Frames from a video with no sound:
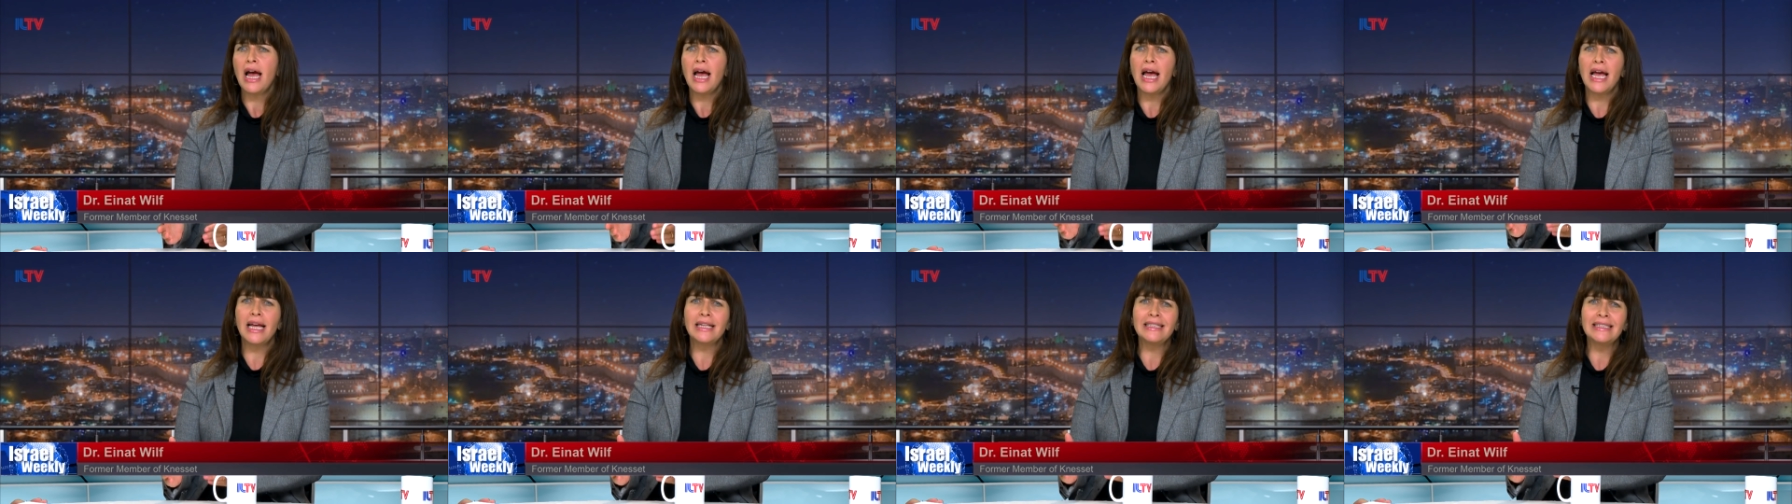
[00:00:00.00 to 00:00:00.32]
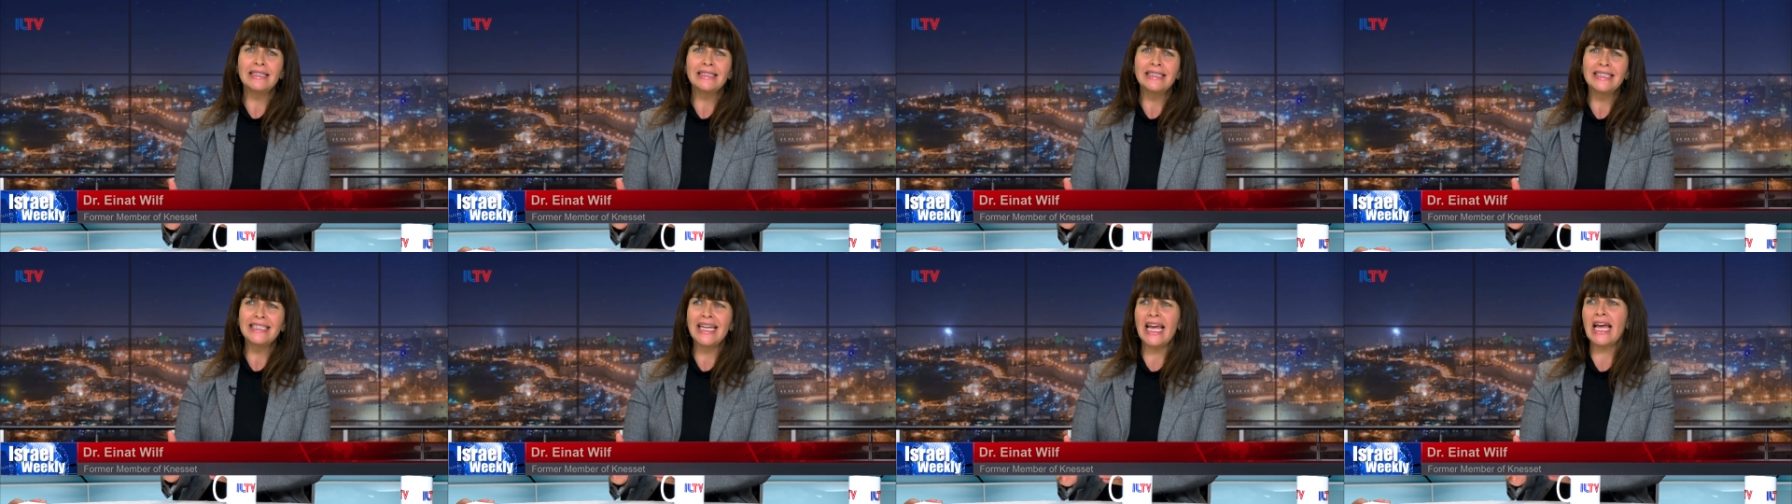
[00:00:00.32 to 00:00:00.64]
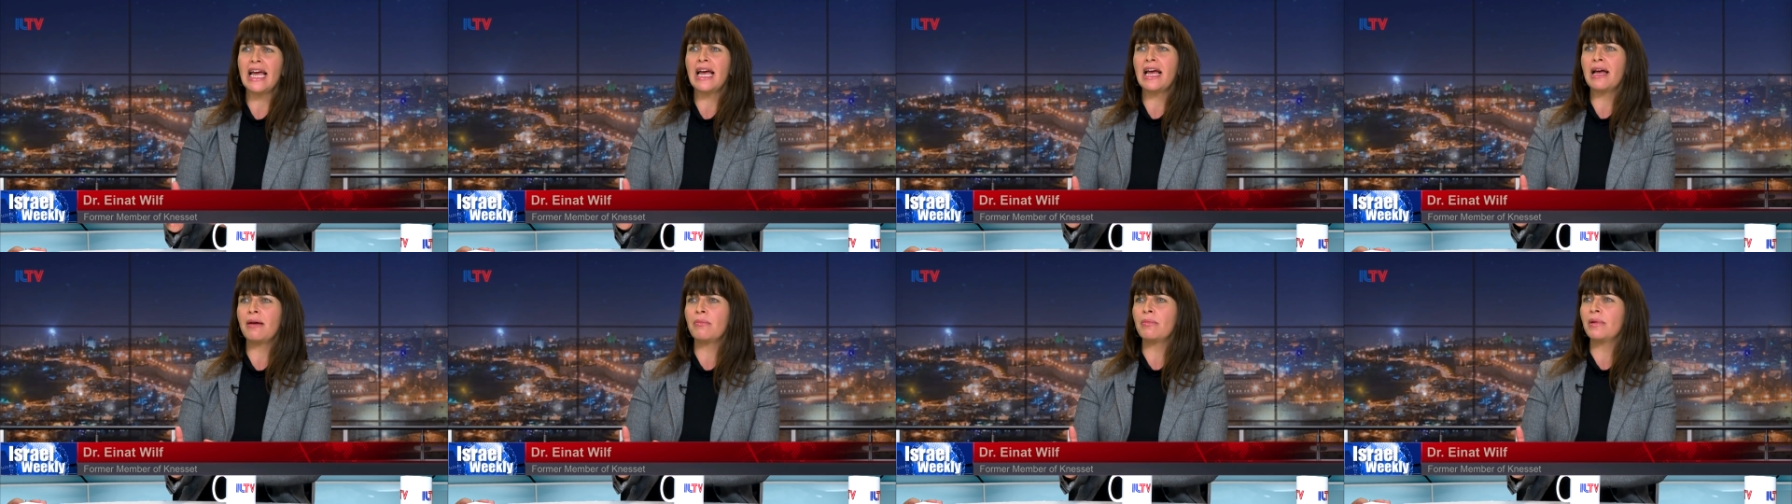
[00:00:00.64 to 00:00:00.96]
and
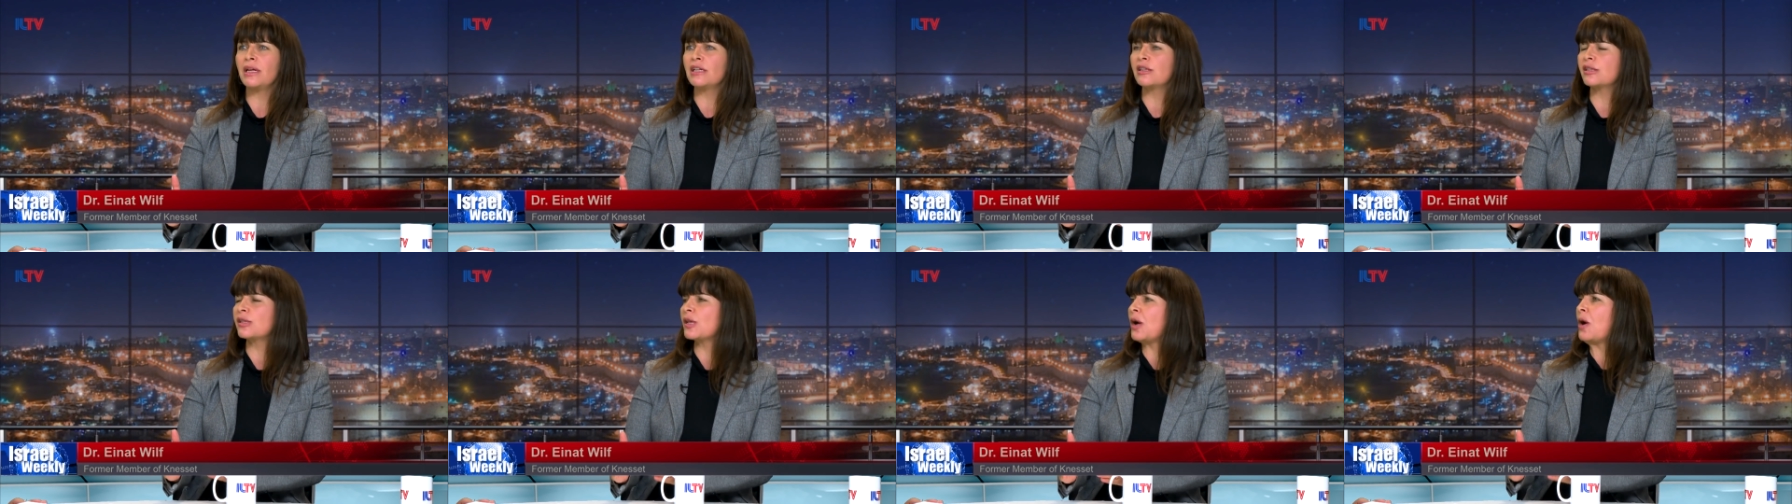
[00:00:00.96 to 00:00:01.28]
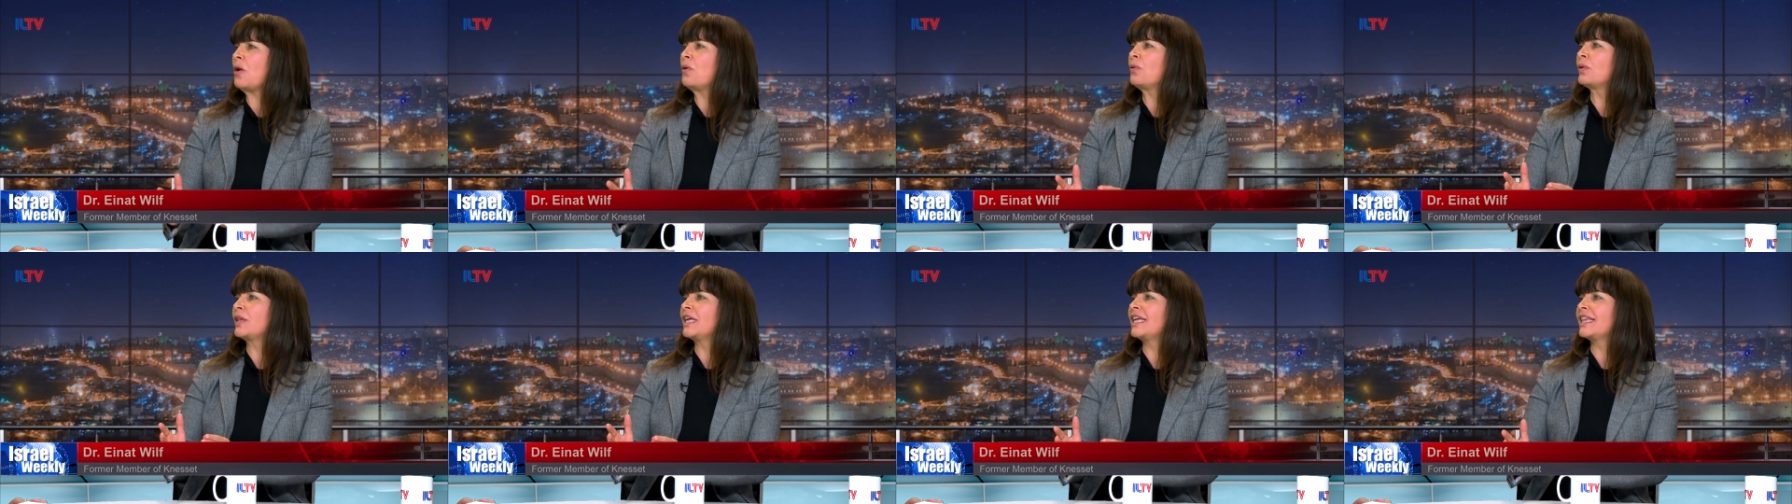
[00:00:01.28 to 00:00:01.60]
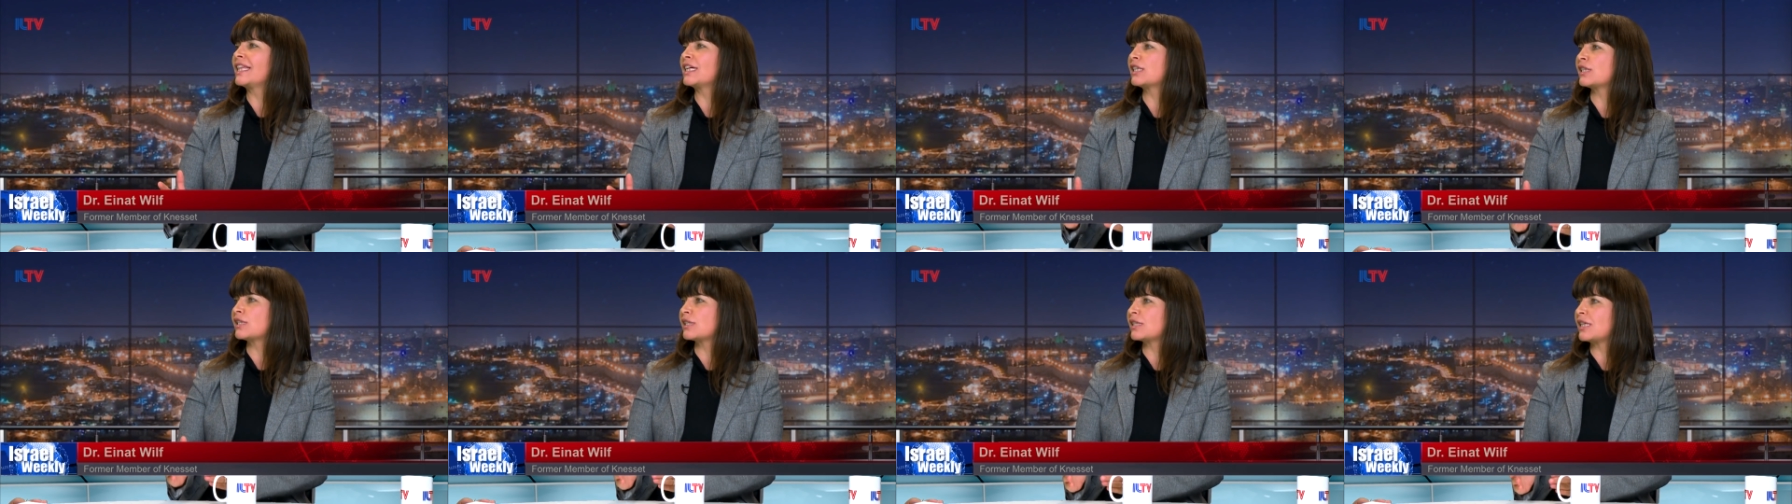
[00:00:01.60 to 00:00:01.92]
damn, it's only
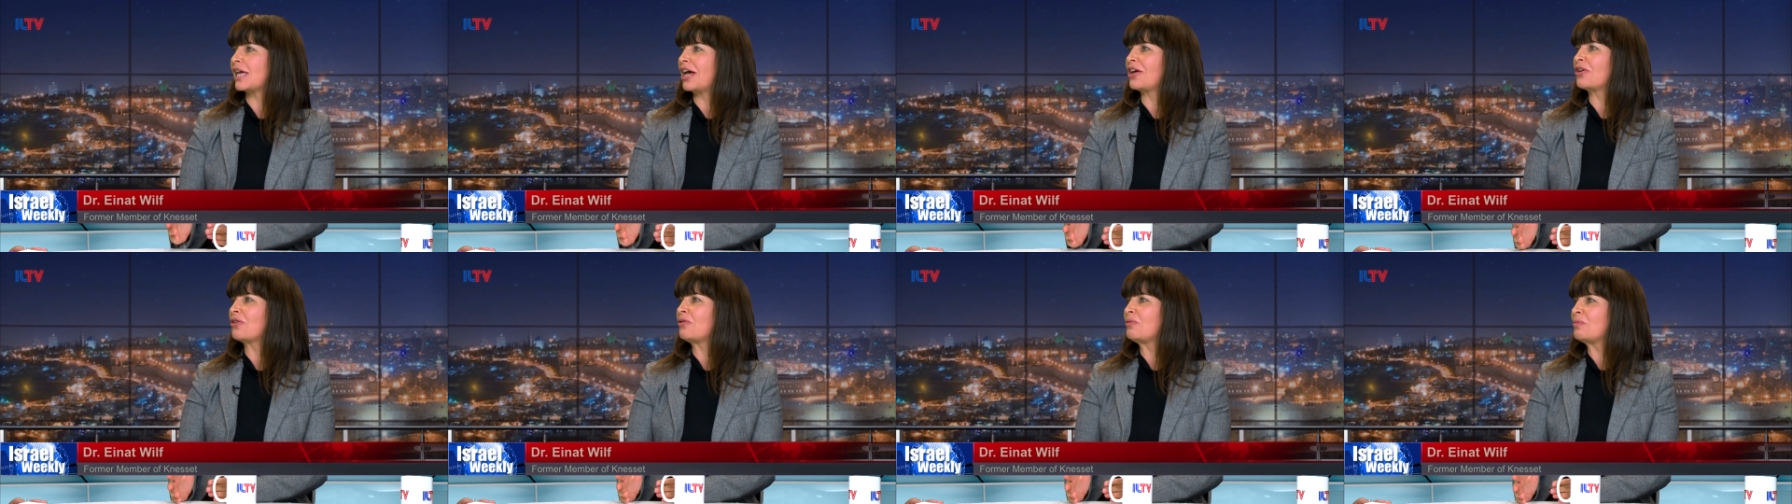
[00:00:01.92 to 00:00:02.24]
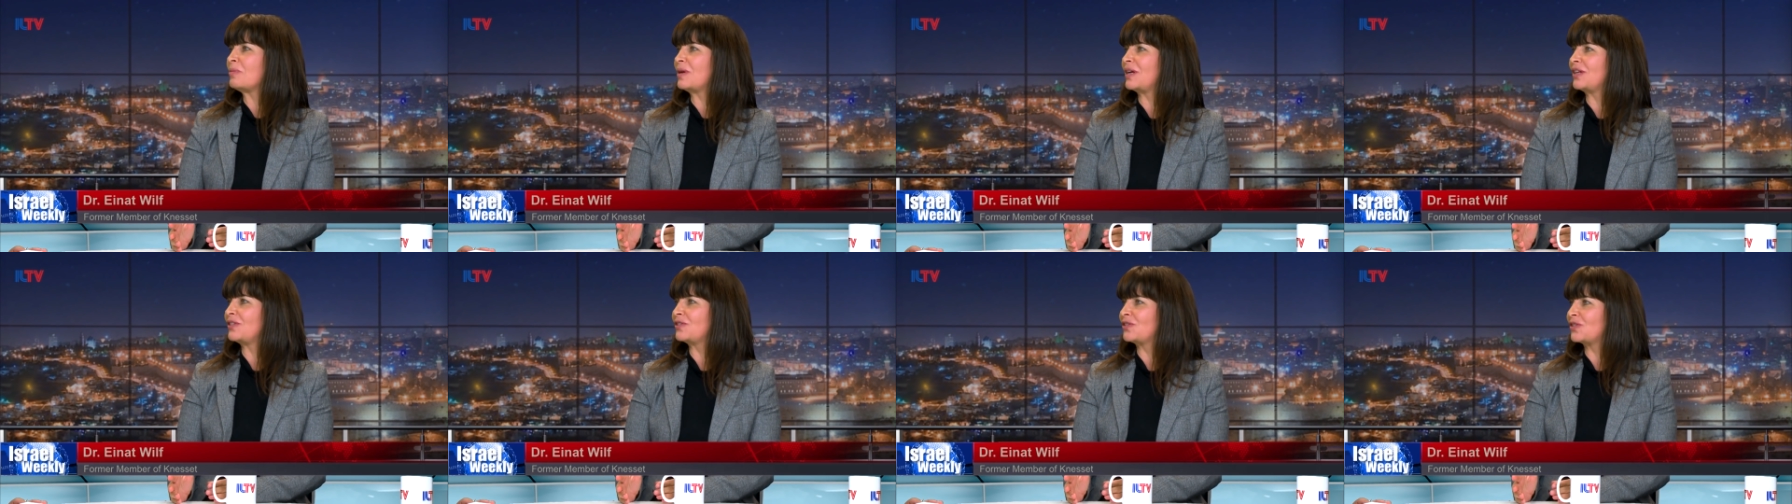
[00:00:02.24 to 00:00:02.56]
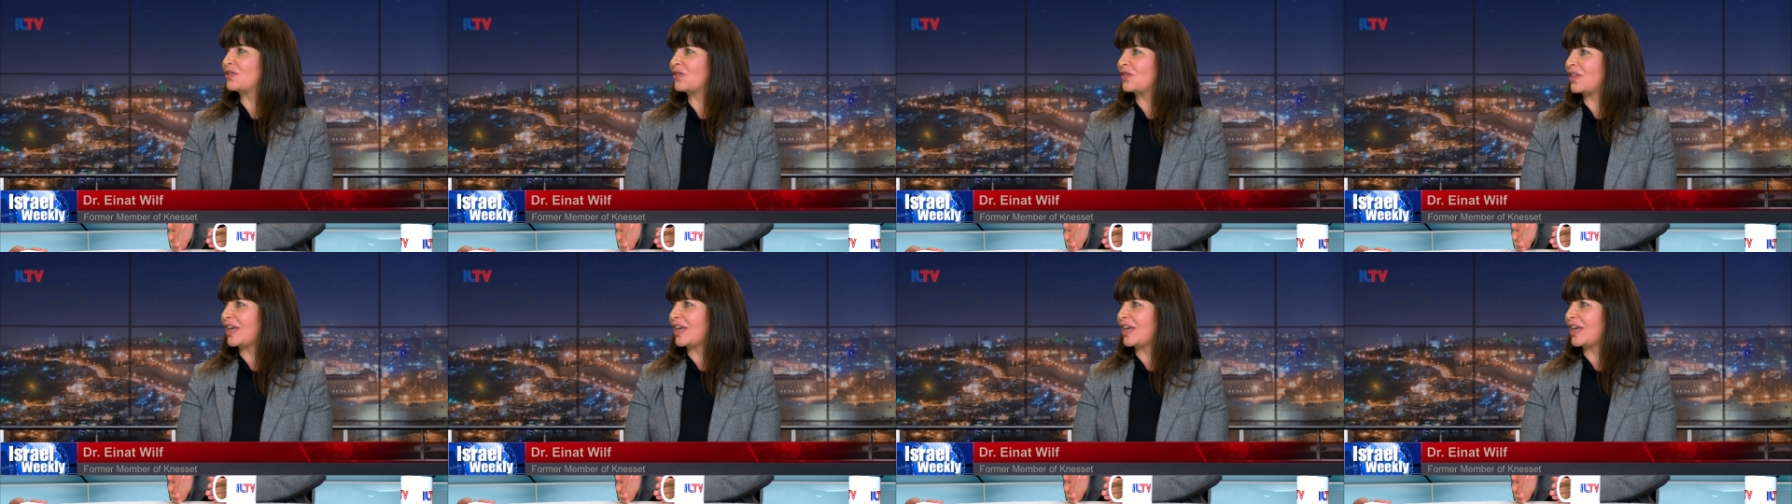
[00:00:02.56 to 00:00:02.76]
the settlements